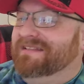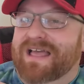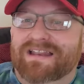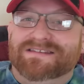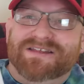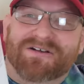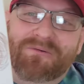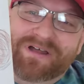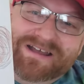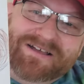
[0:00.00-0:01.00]
That is so
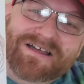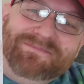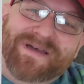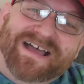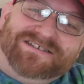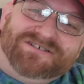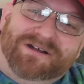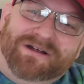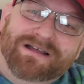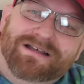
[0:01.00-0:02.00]
good. What a good
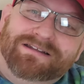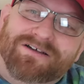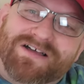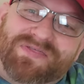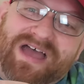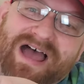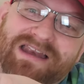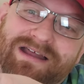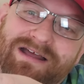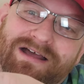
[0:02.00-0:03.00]
picture. Look at
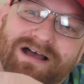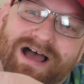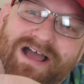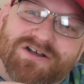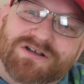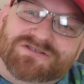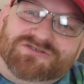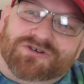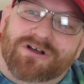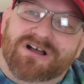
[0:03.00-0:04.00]
that. I
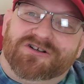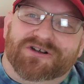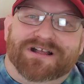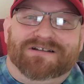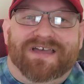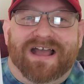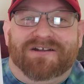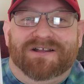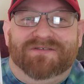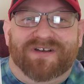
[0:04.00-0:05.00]
couldn't draw a critter
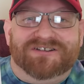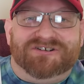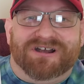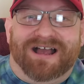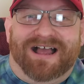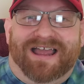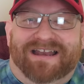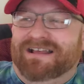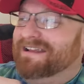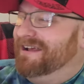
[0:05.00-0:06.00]
that good if I
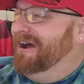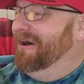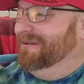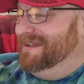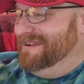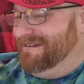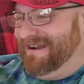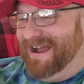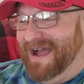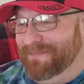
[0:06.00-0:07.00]
tried. Holy
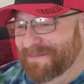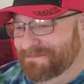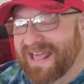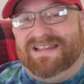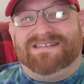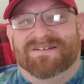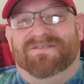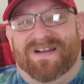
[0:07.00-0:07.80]
crap. That is so